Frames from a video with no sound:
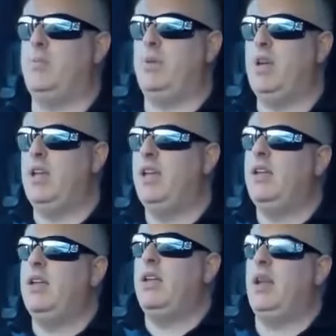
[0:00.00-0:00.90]

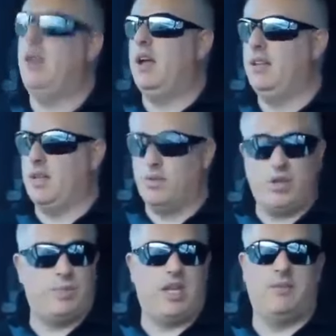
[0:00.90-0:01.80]
and the
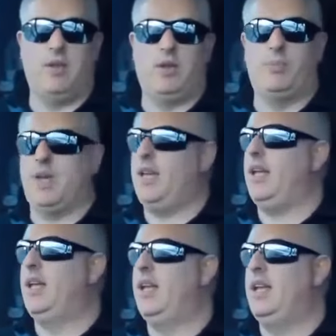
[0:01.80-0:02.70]
roads became a lot better.